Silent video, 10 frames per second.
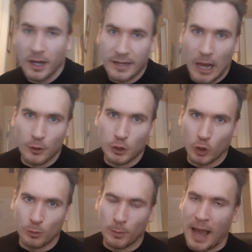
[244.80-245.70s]
Now, the
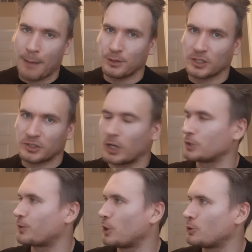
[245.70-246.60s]
dermal papilla
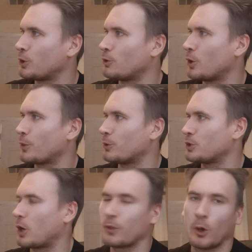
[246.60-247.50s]
cells, for those who don't know what those
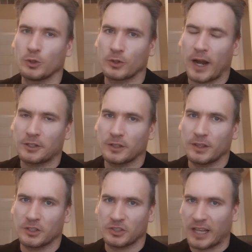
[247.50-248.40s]
are, those are actually
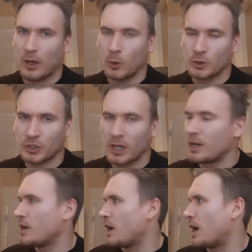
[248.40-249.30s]
the cells
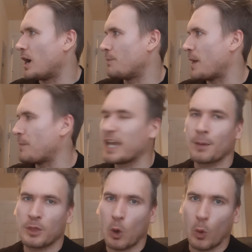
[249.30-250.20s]
um, that make
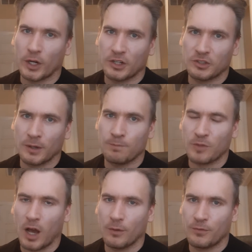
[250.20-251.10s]
up the organism
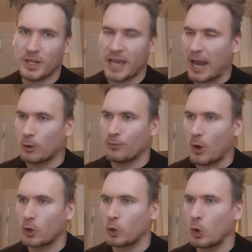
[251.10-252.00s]
of the hair
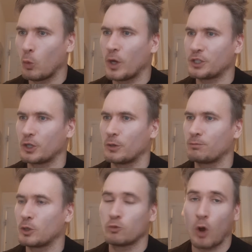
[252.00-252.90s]
follicle, which are
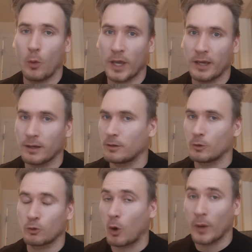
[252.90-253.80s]
growing
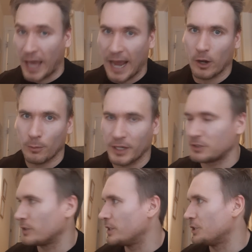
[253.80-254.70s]
growing hair,
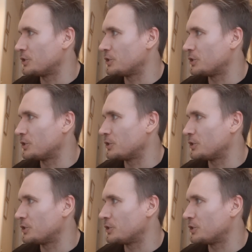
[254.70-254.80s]
basically.